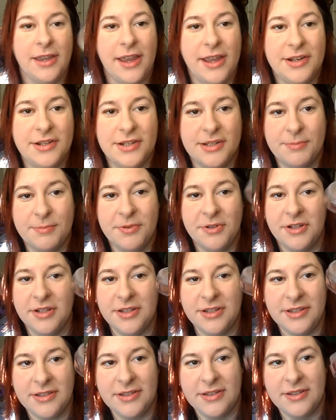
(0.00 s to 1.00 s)
Okay, I just
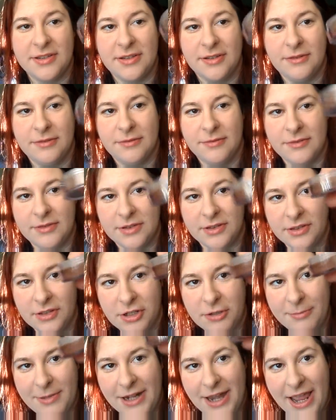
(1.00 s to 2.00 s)
put the
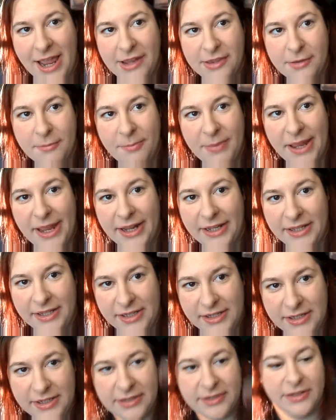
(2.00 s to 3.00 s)
little bit I had in the
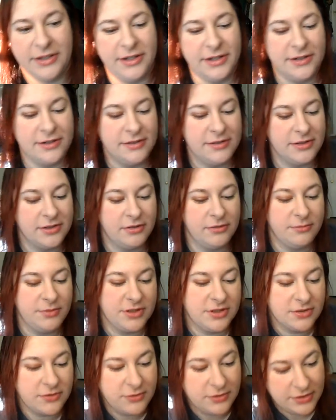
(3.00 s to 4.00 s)
baggie in there, so
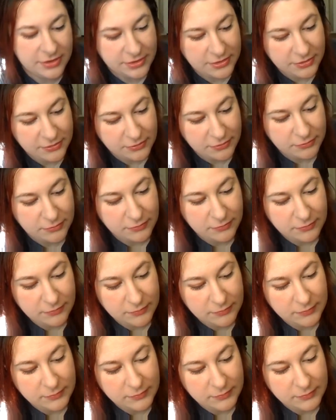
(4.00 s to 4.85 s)
I'm just going to,